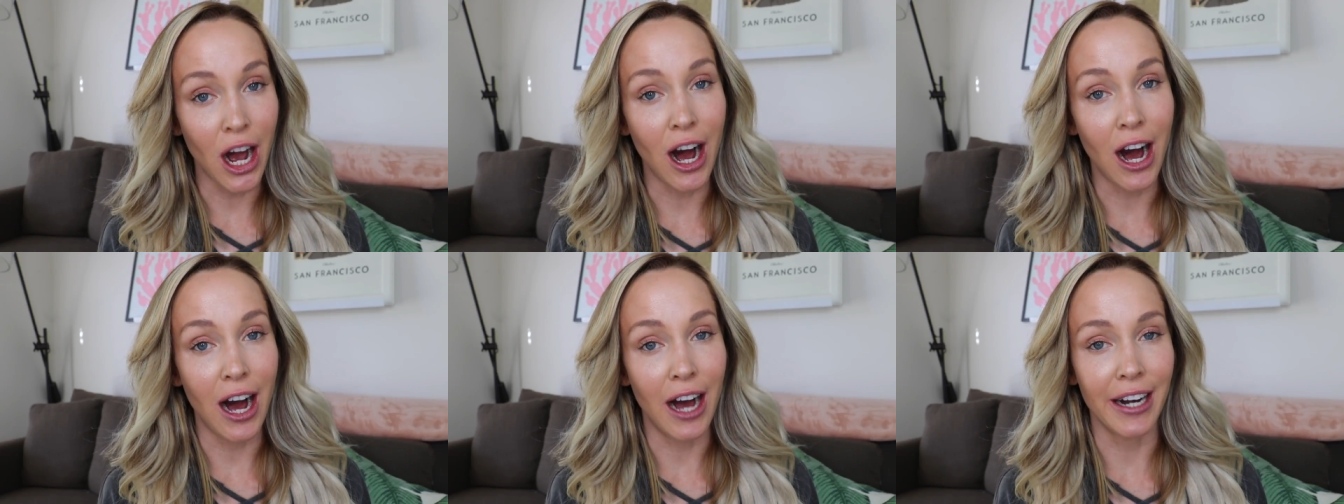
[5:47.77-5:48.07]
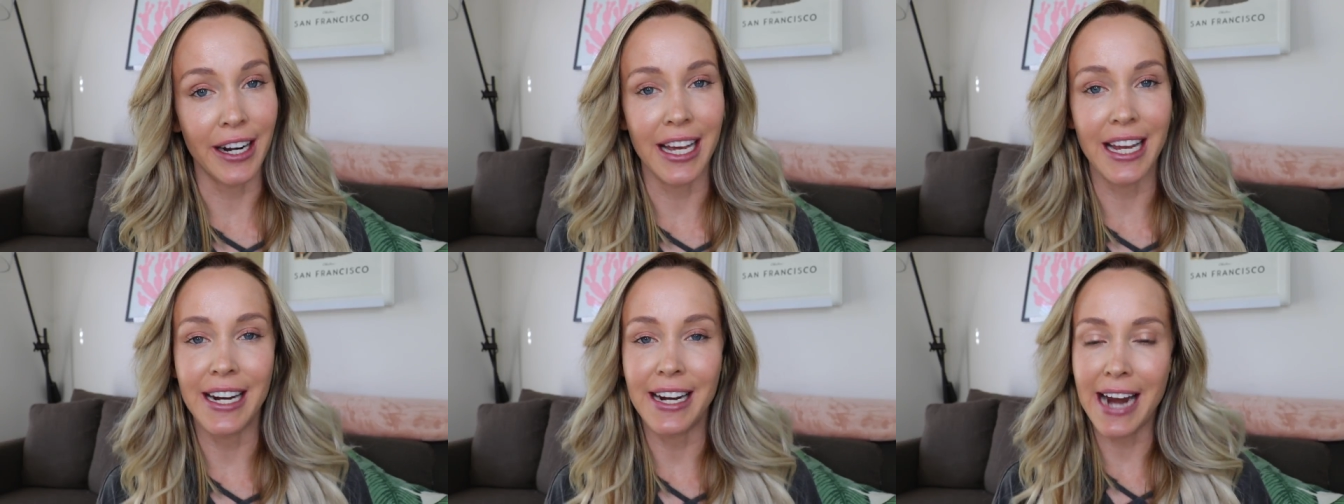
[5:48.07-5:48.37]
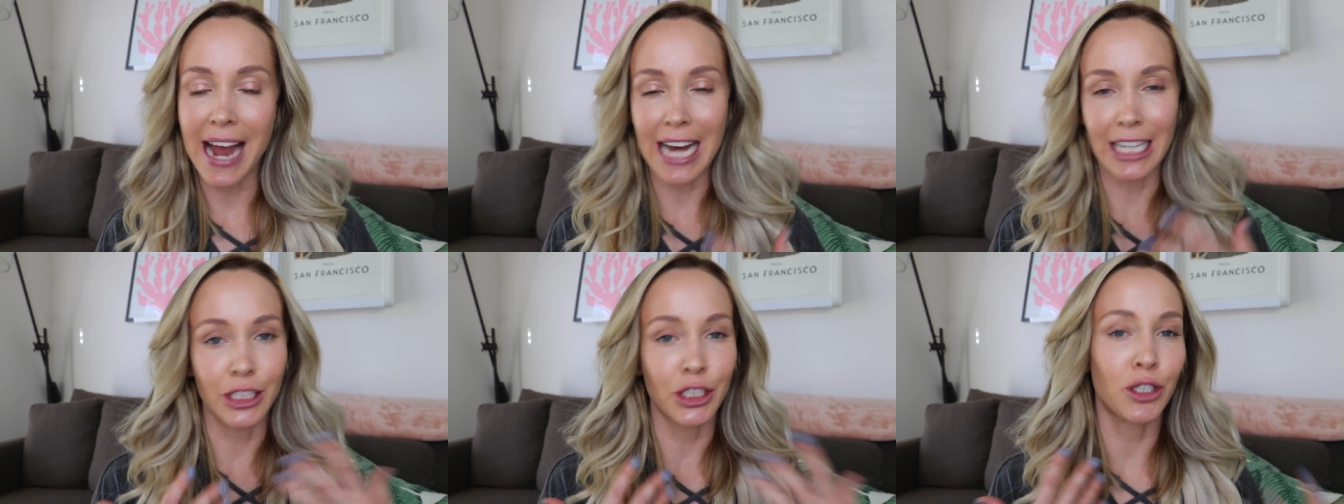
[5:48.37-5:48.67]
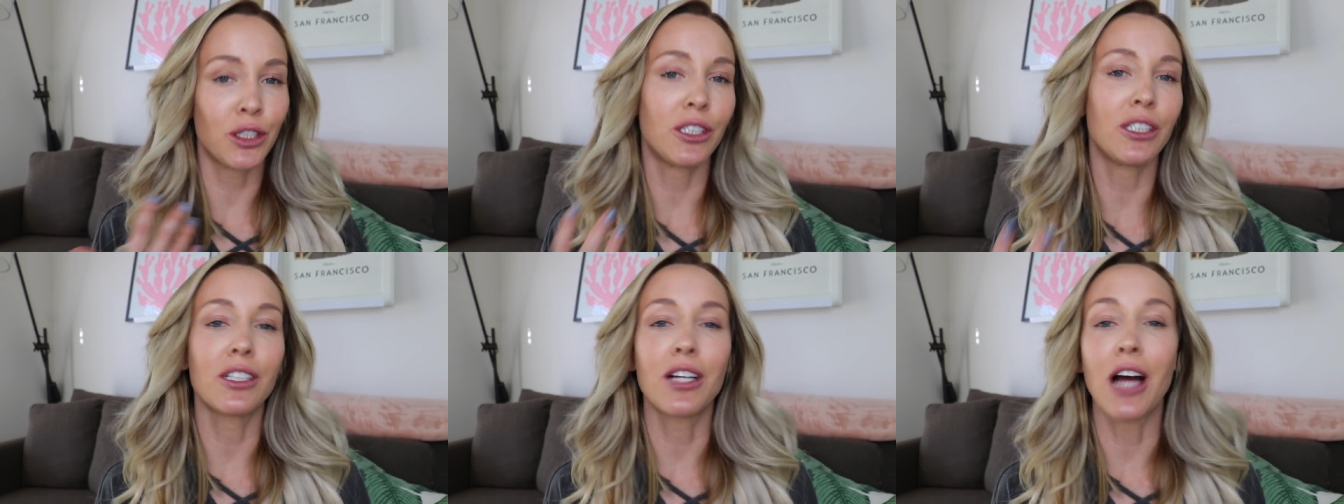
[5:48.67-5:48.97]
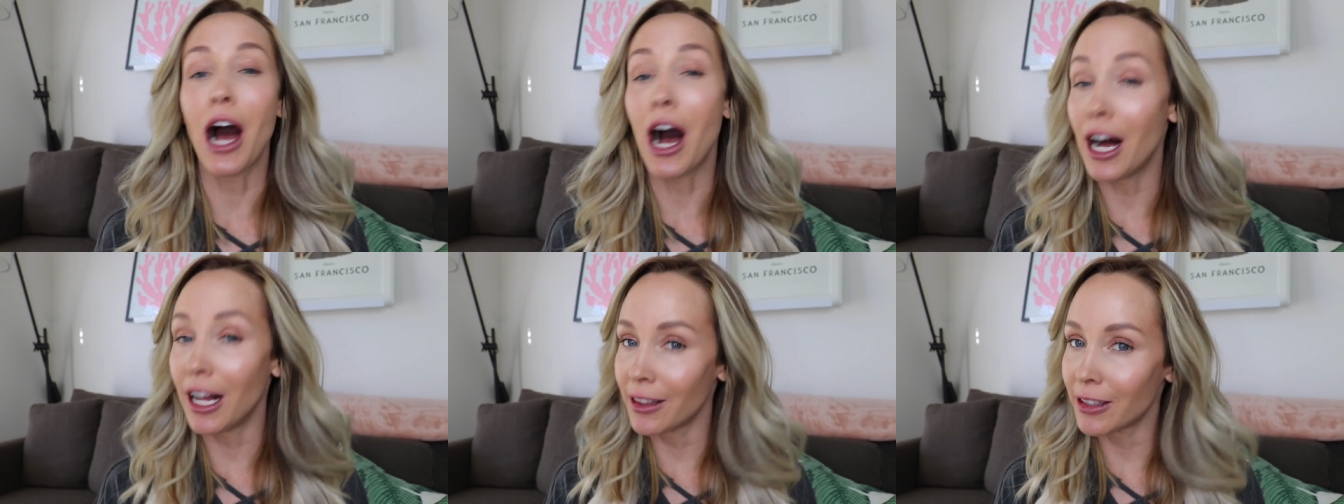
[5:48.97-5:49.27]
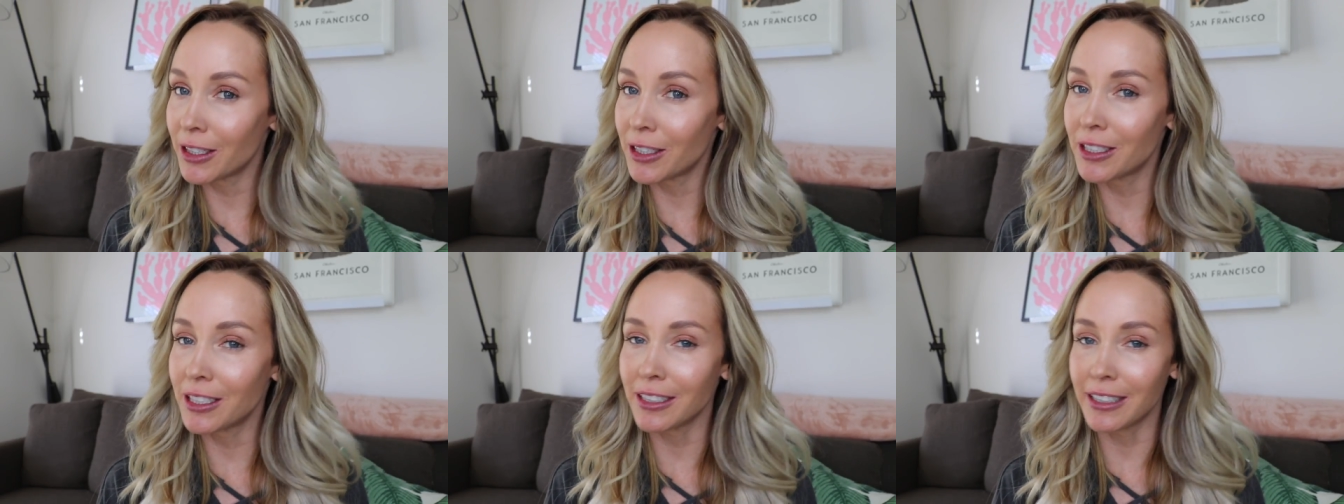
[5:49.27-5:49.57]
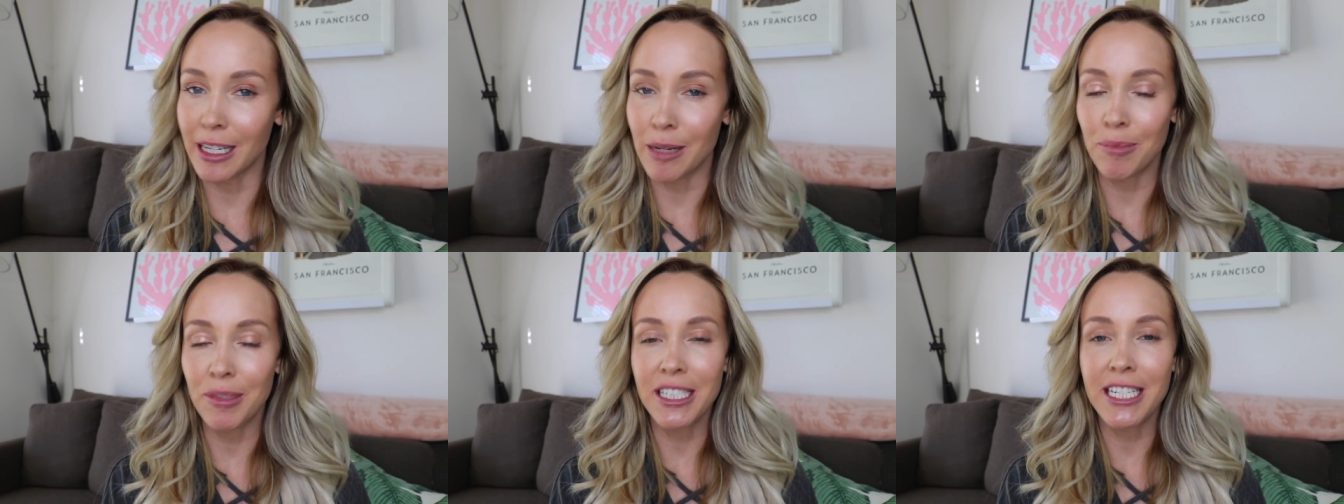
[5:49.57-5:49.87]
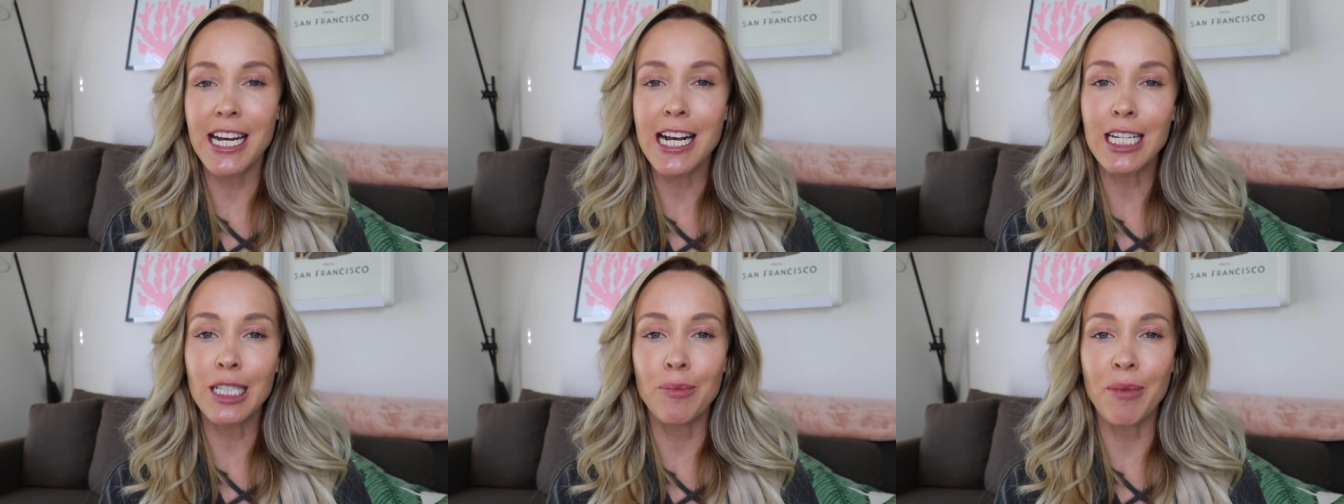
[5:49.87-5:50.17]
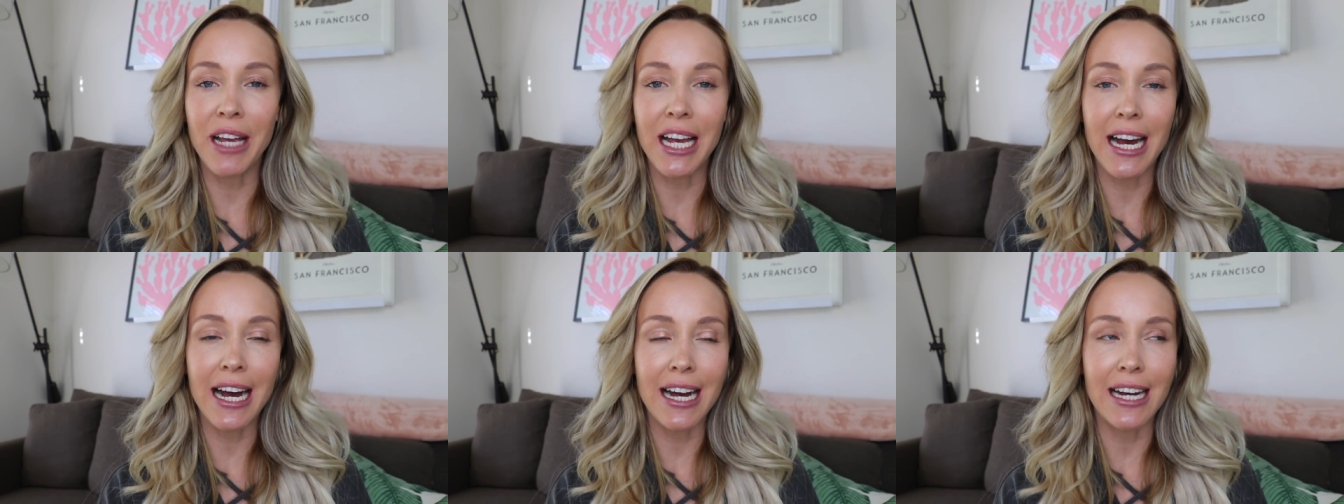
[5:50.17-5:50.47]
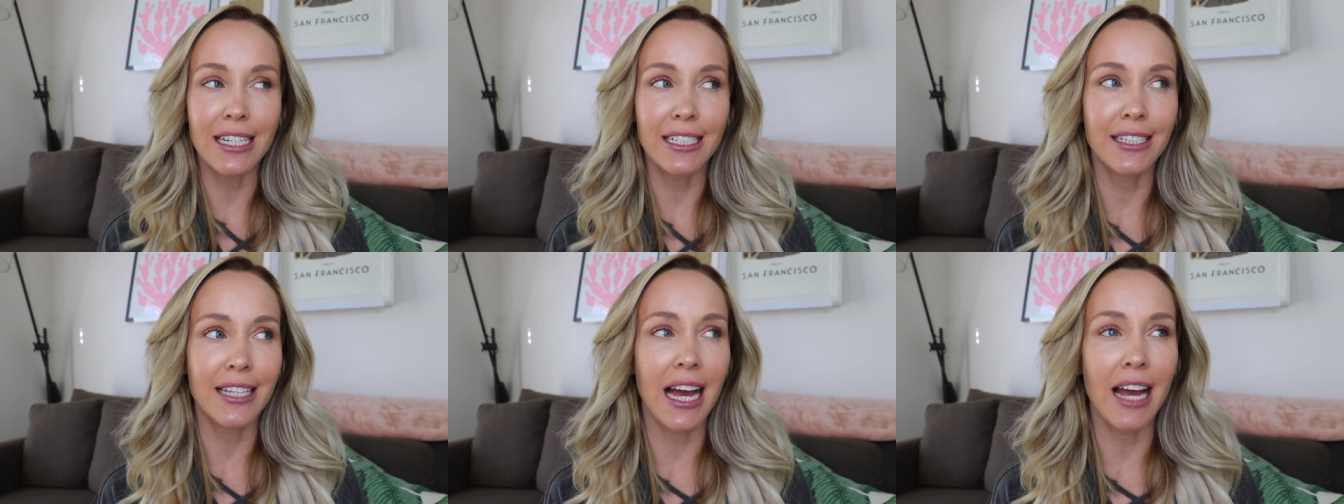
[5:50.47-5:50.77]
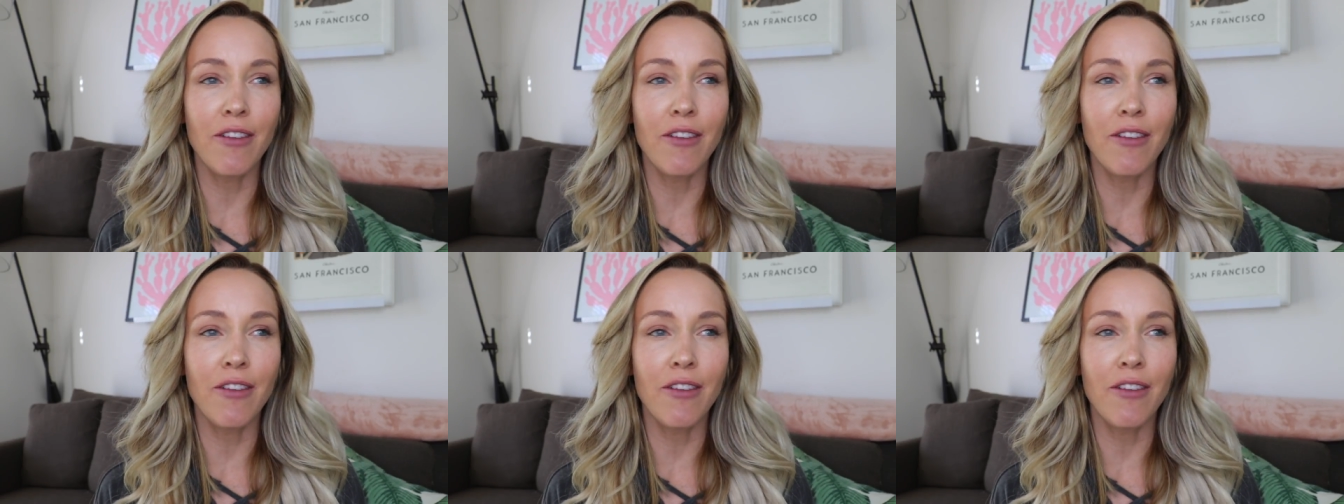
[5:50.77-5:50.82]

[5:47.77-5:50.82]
on natural colored lipsticks because